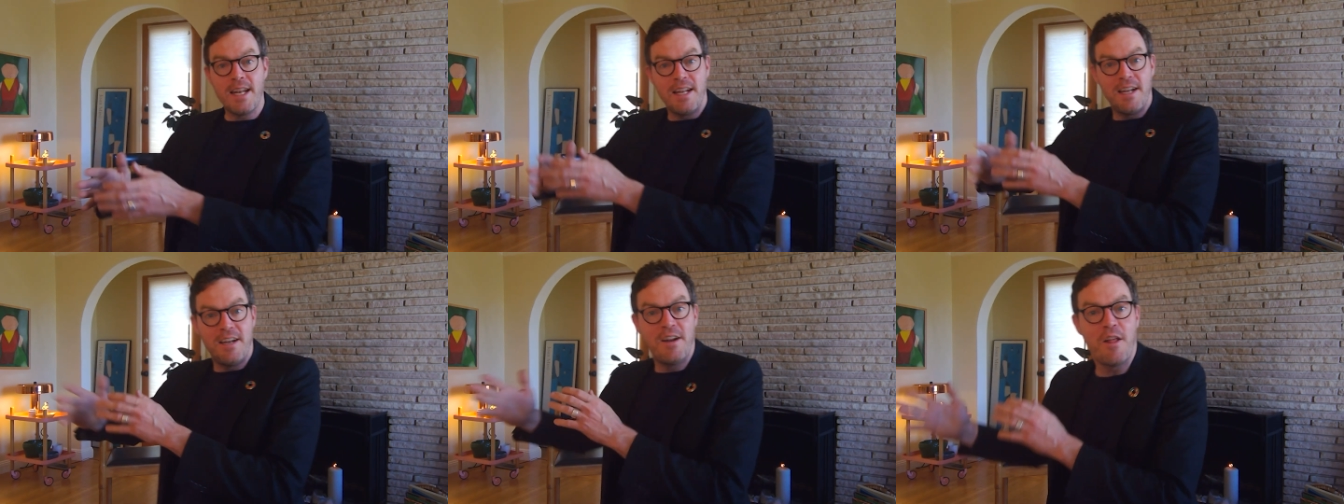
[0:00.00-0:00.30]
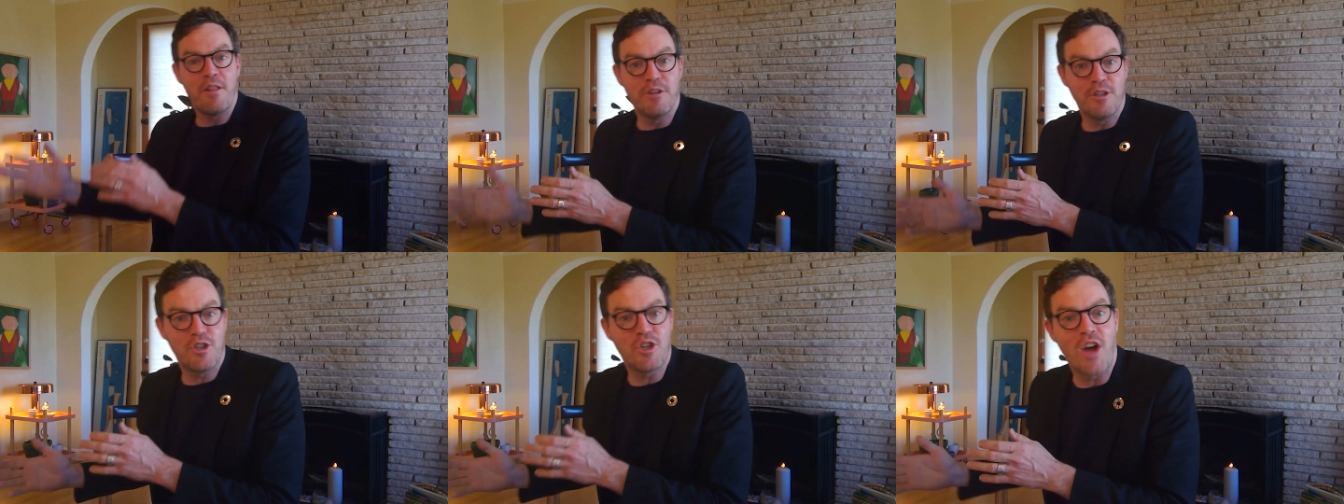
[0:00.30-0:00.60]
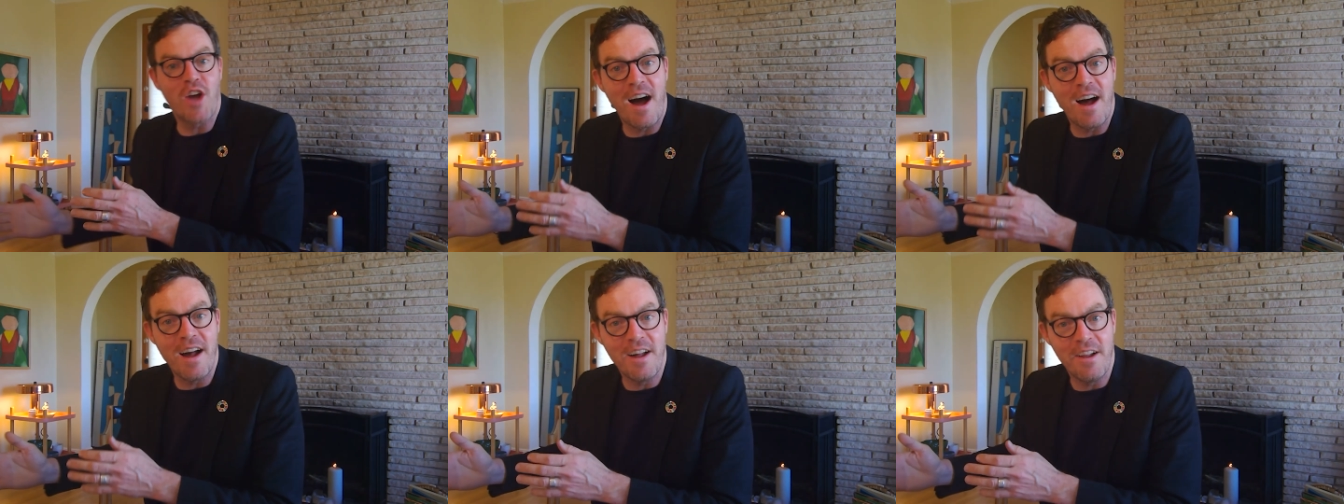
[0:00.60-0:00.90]
and another
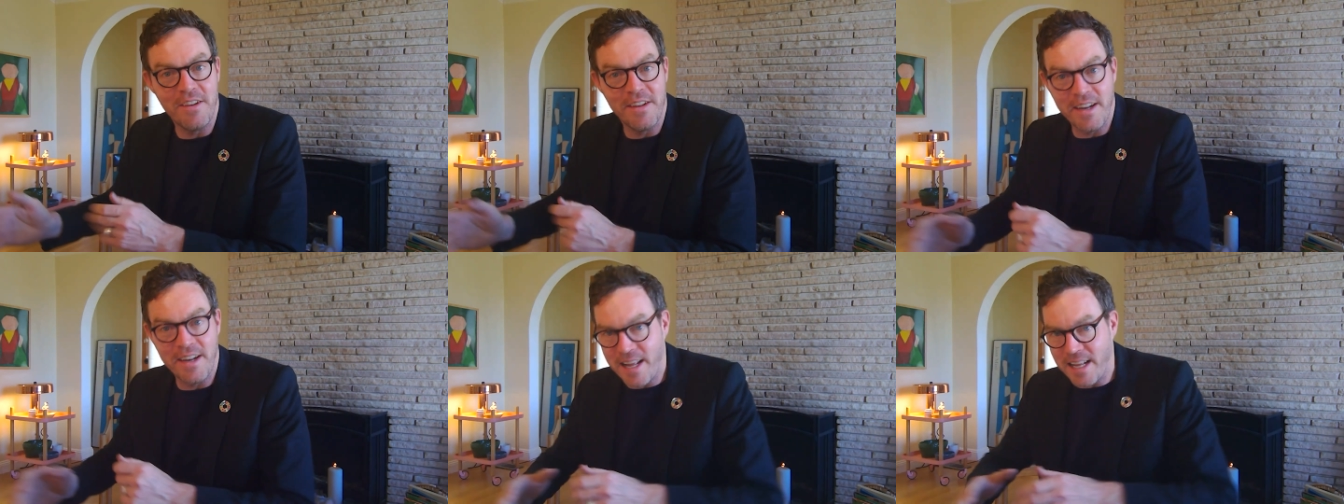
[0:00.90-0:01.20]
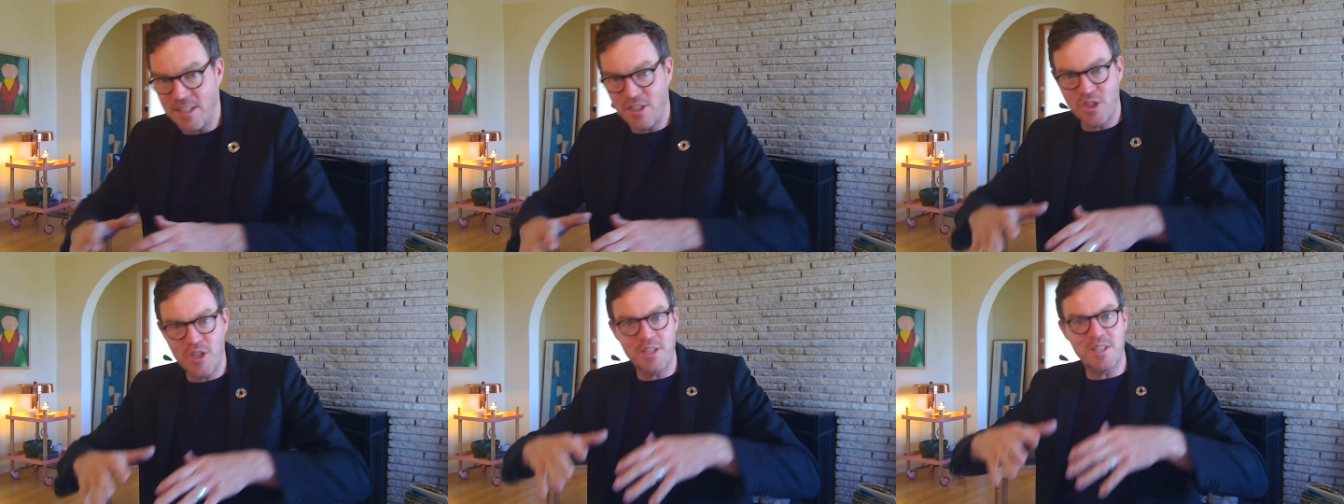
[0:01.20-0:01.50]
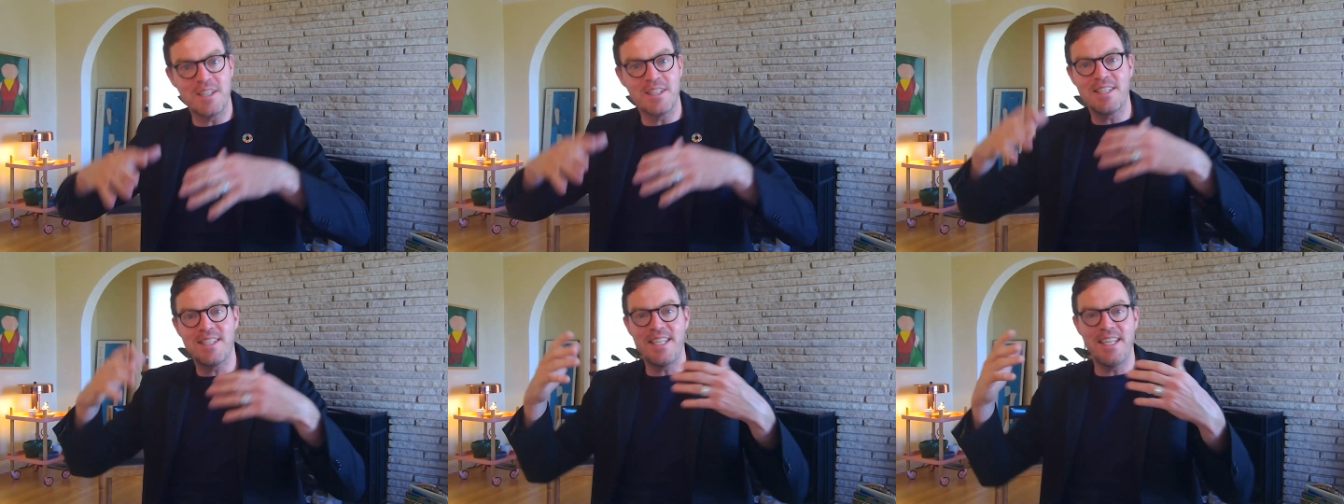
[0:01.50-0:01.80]
child, and it's just
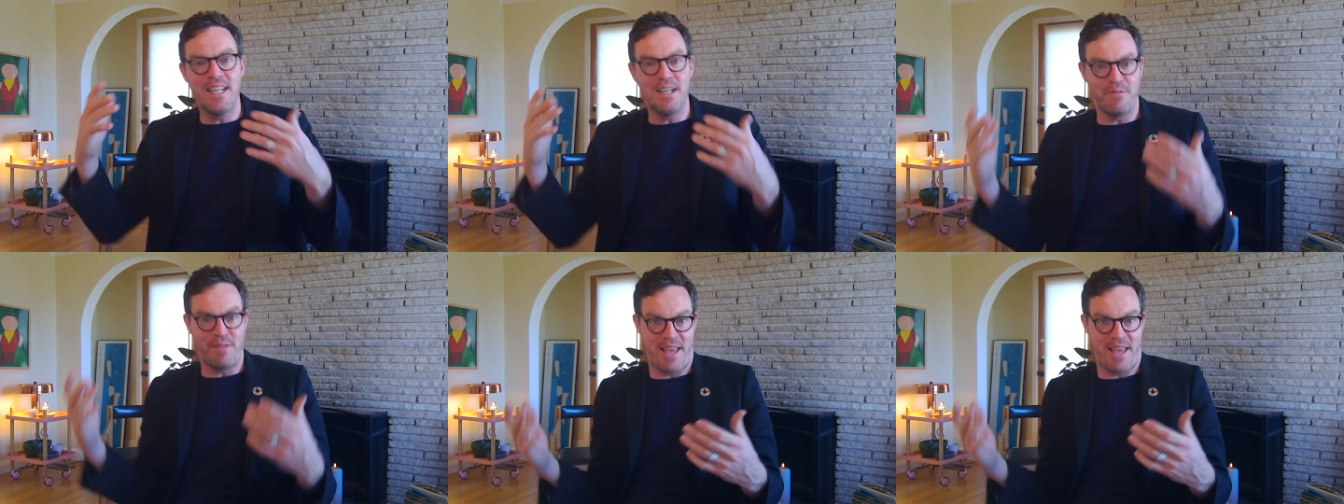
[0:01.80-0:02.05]
a scene of